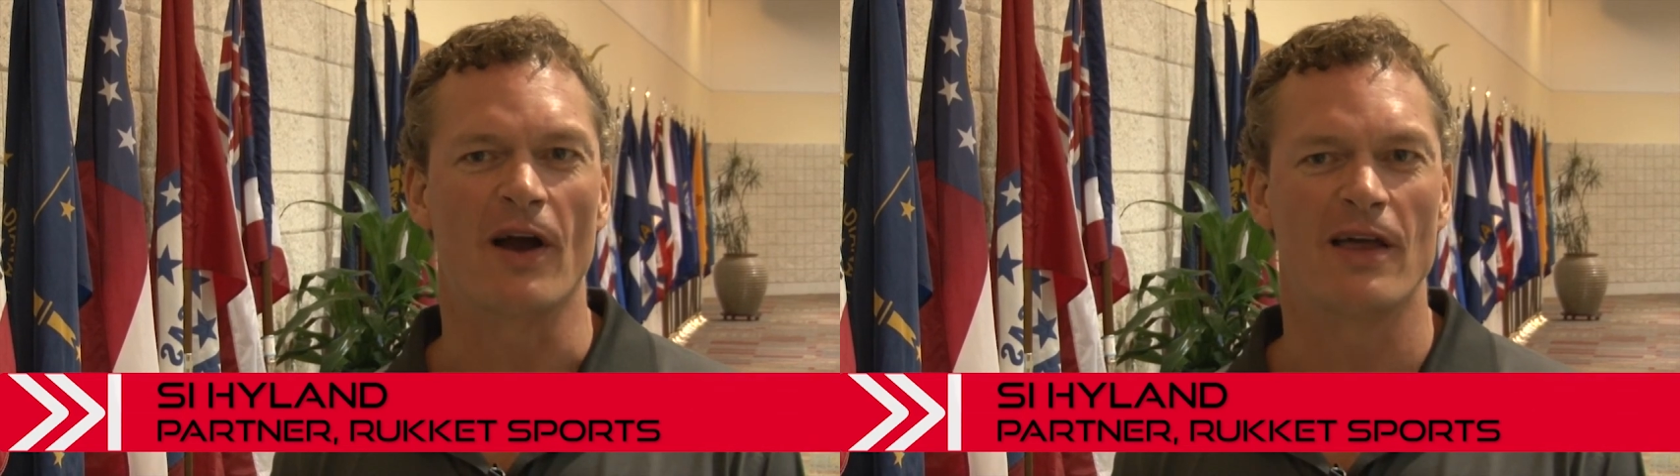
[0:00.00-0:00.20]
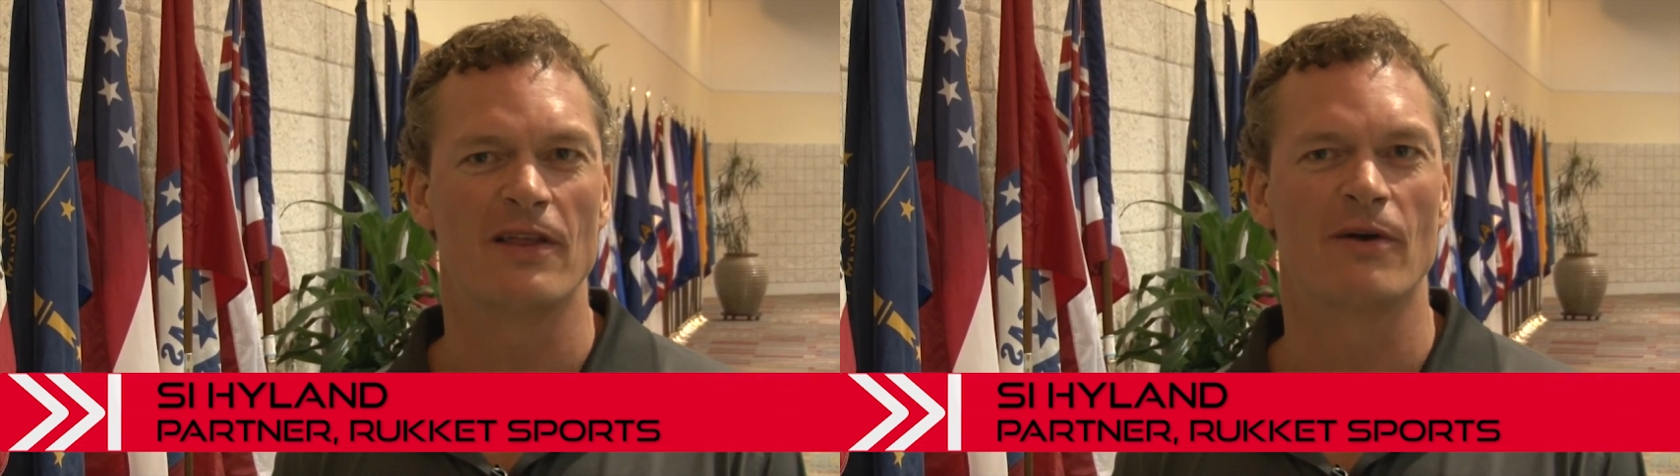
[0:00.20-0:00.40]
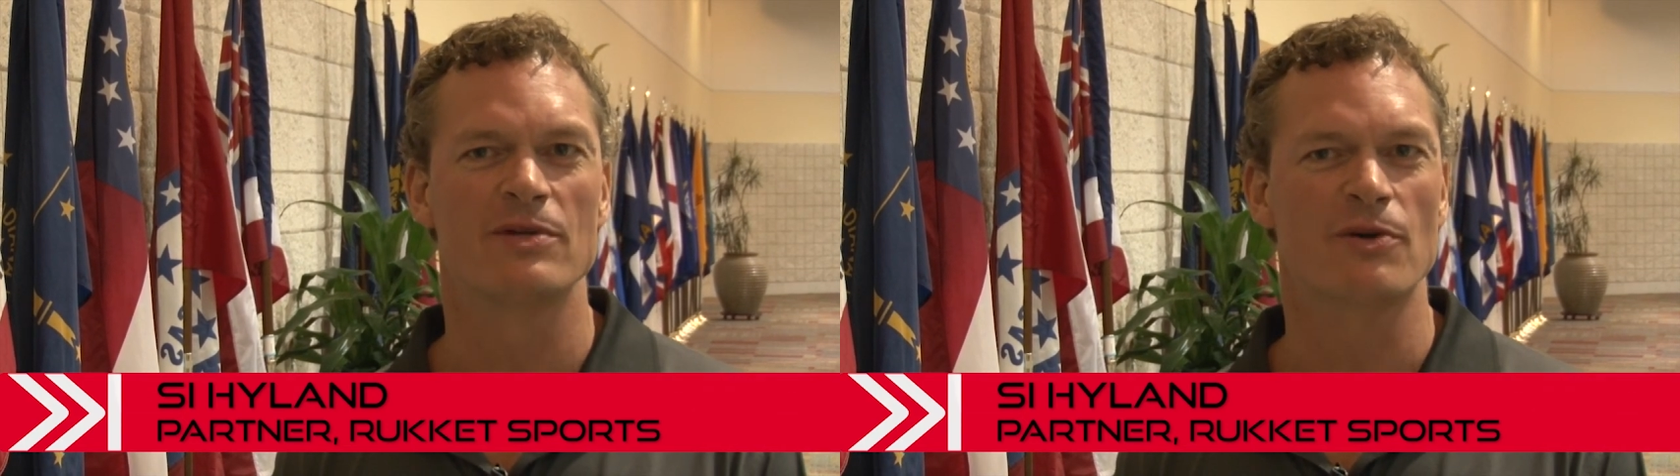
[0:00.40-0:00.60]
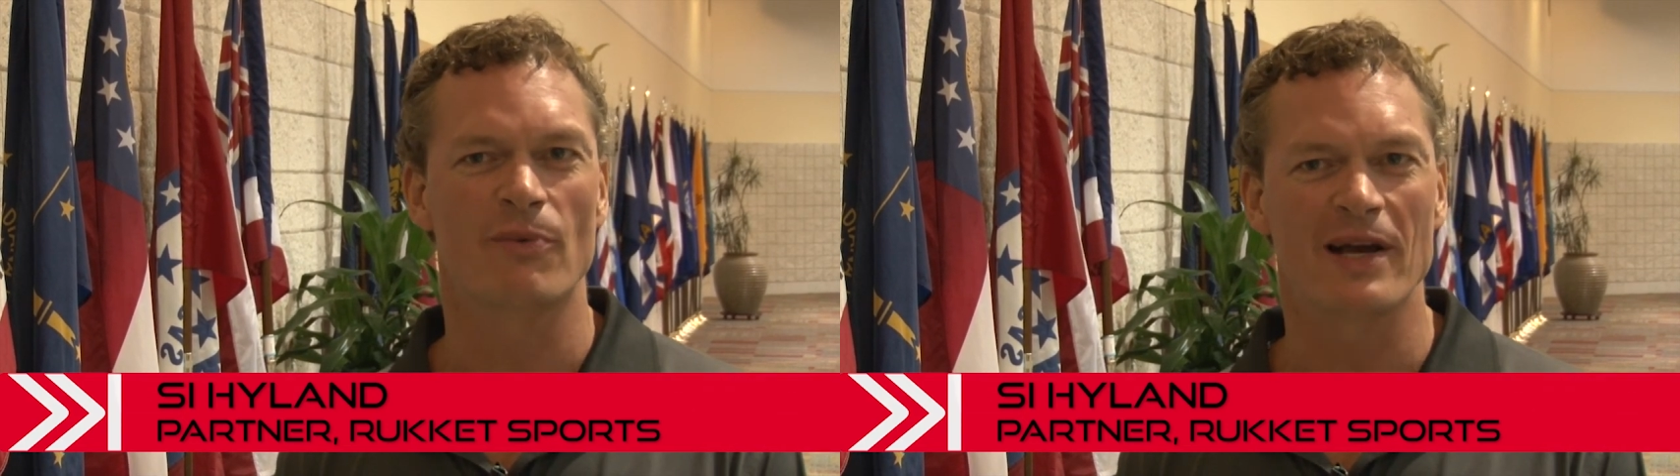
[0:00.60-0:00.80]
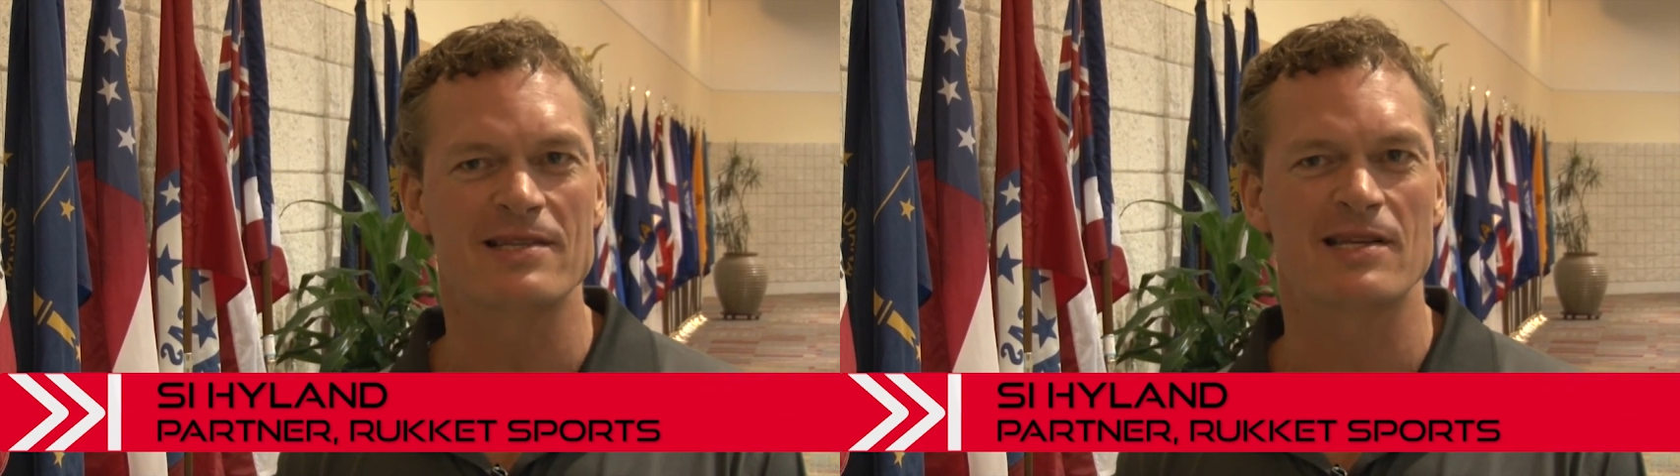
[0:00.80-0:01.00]
and there was a
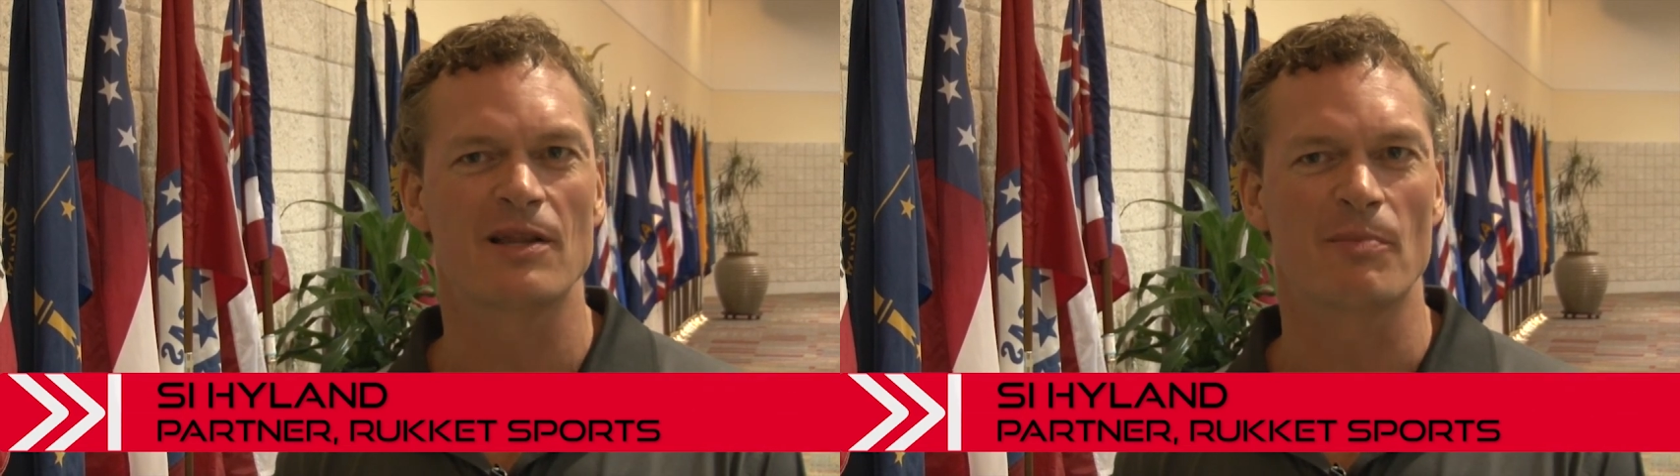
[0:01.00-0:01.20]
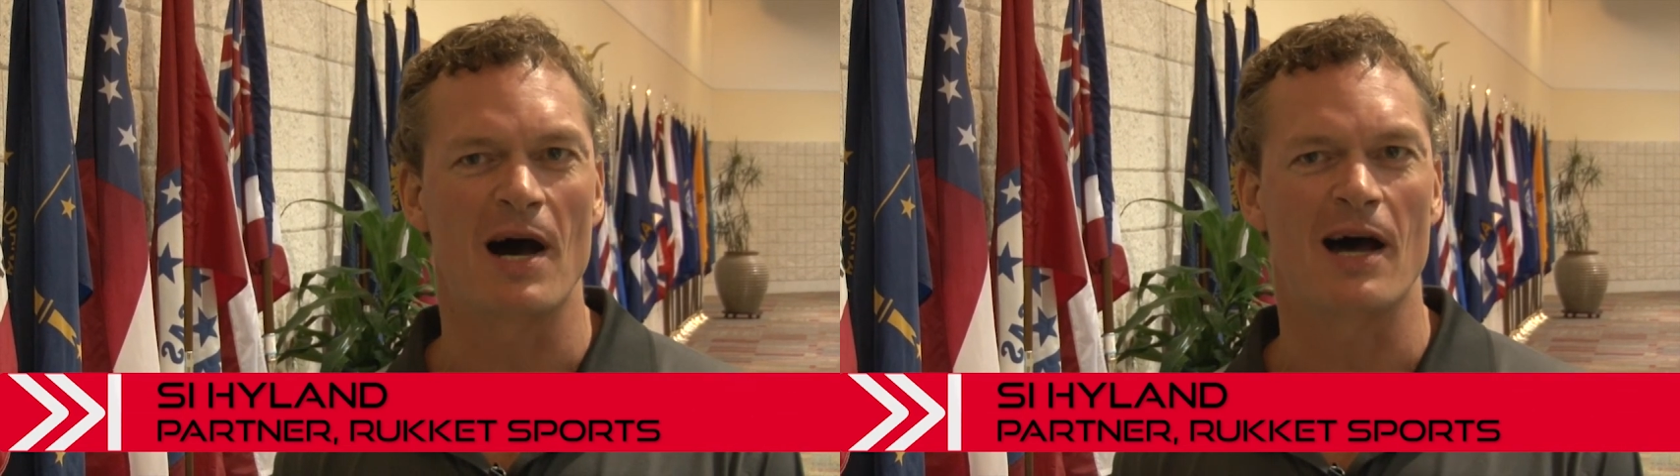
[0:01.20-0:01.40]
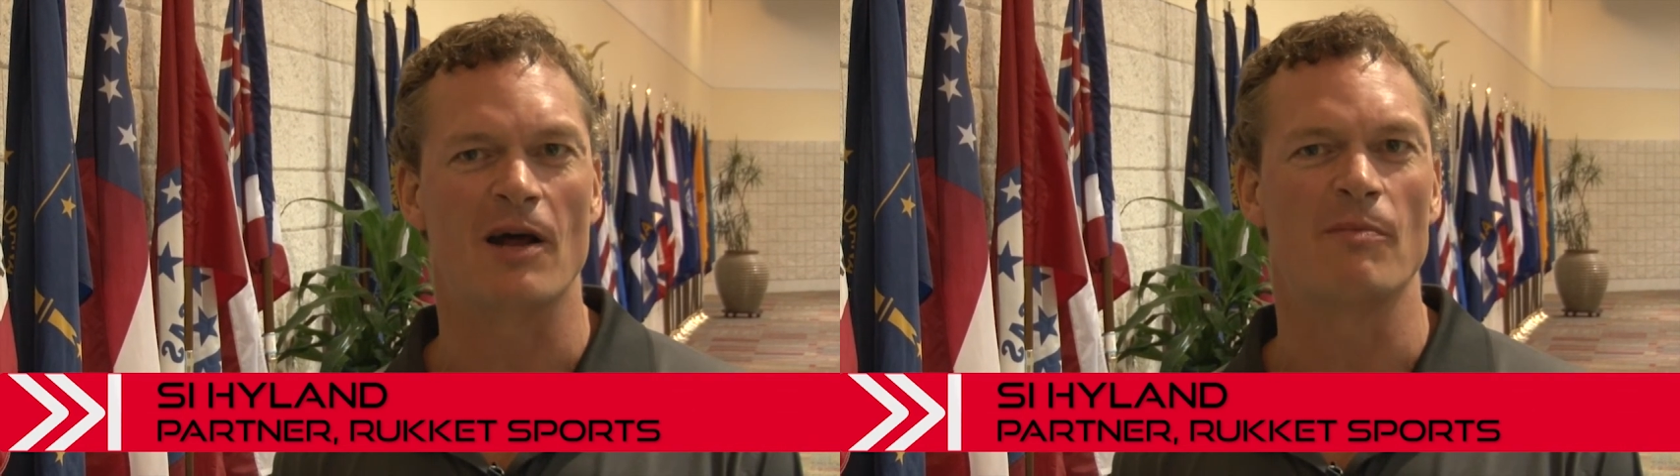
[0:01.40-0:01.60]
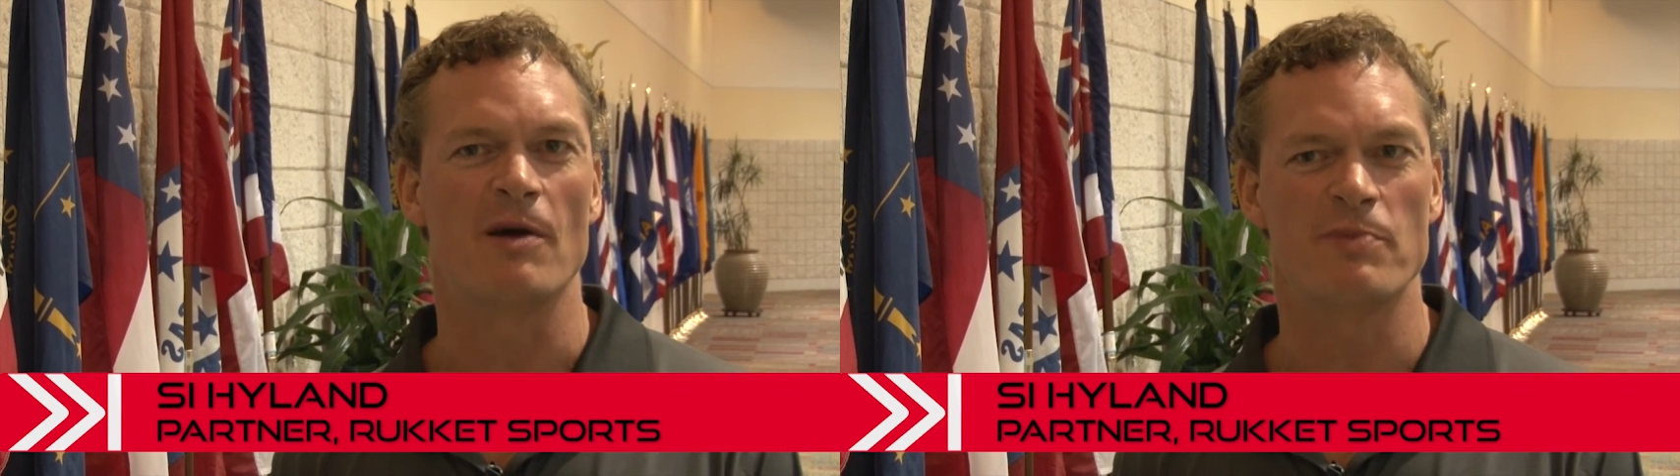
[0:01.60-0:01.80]
race to the bottom,